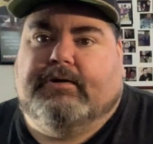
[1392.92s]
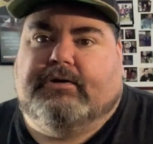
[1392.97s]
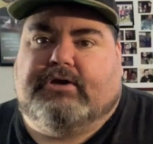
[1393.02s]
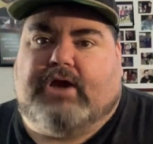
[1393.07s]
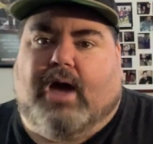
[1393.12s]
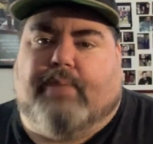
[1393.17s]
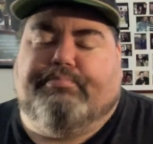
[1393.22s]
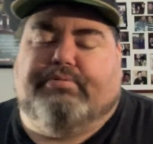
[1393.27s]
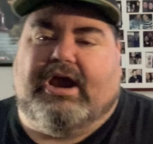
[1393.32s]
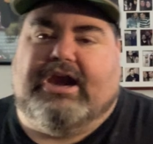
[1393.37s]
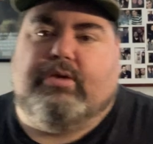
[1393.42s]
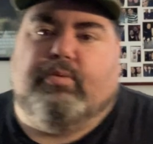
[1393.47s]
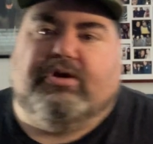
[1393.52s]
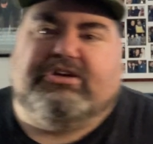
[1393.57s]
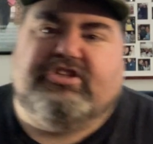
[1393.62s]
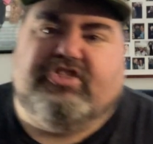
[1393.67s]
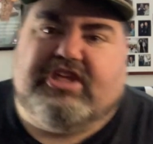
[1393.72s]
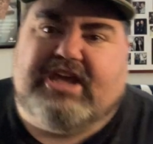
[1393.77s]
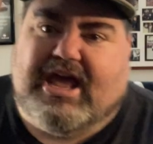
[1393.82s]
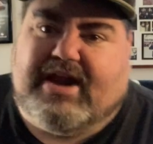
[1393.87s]
Tom Brady went
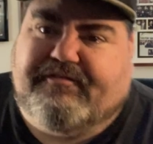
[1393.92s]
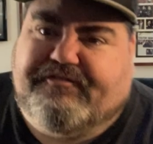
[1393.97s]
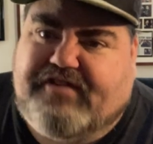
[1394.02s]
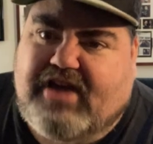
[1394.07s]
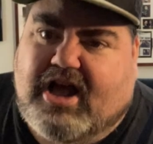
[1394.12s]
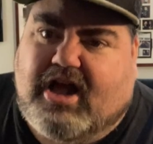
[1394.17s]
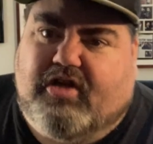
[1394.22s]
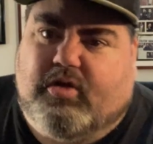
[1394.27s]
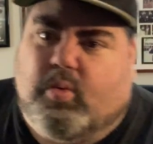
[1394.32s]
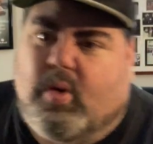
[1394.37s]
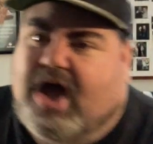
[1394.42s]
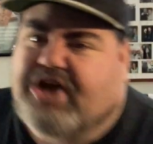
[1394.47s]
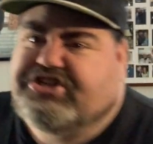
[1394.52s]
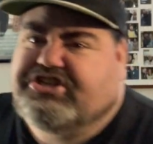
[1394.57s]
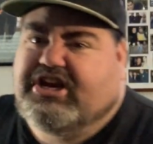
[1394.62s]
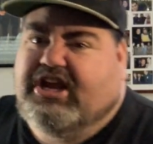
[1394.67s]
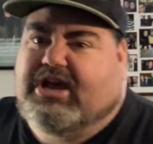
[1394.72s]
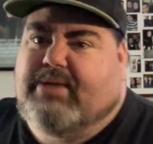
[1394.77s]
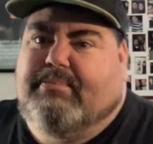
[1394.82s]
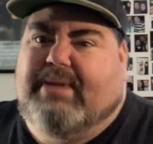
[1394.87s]
to the NFL,
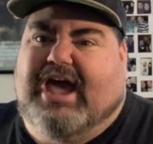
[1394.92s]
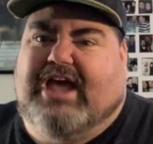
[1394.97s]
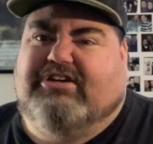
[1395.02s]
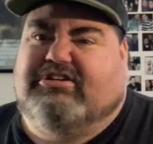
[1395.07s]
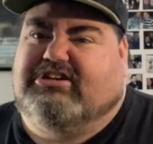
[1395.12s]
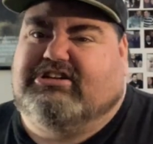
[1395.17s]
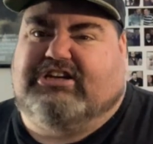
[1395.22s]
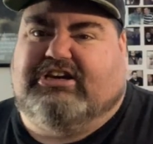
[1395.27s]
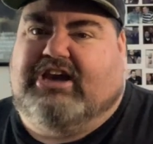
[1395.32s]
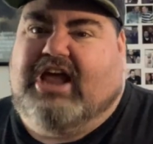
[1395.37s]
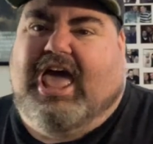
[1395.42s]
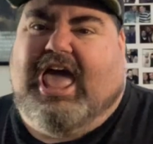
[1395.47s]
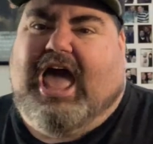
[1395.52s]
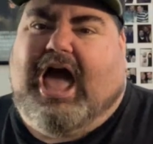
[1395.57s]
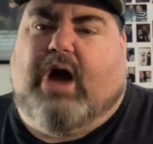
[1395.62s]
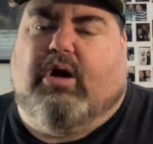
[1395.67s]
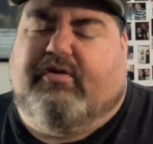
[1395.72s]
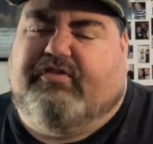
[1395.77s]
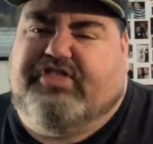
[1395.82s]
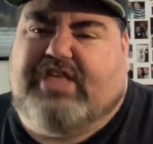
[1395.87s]
Washington Commanders, and
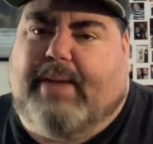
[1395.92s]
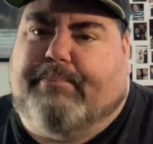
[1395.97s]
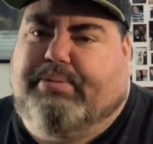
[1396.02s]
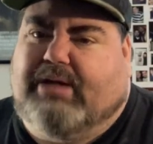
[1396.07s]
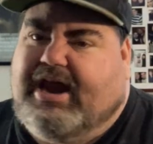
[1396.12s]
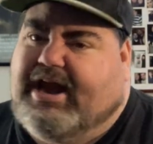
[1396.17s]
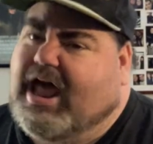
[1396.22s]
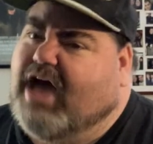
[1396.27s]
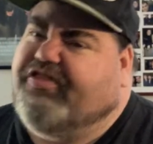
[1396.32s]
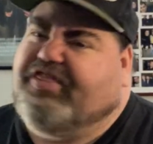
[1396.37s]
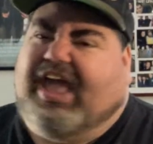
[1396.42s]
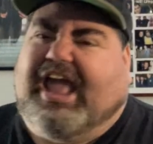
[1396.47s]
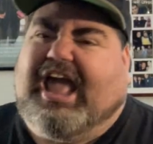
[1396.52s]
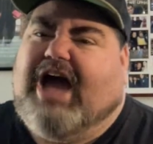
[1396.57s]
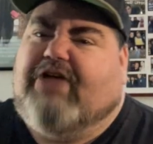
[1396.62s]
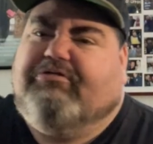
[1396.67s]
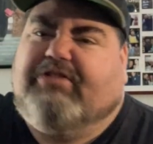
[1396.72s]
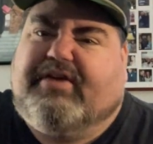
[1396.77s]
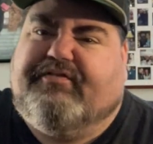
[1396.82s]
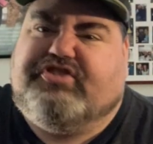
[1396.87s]
however that played out, they
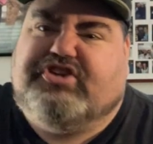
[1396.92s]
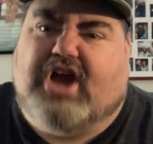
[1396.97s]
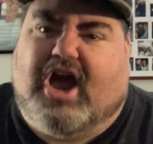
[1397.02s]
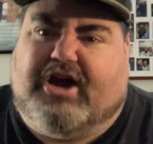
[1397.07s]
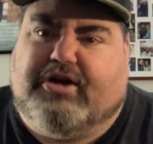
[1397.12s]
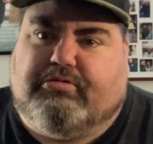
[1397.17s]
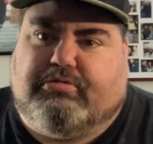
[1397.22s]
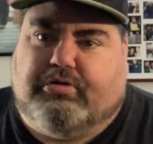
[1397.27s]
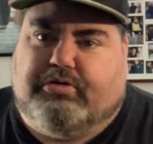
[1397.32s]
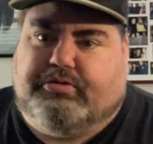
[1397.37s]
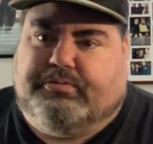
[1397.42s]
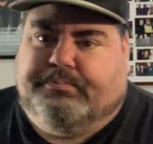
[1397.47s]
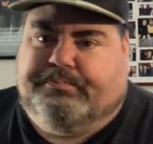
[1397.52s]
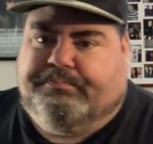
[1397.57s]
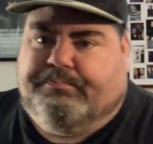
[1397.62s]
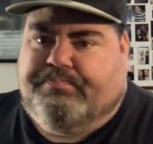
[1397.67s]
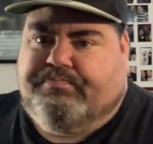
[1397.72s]
got rid of John Gruden.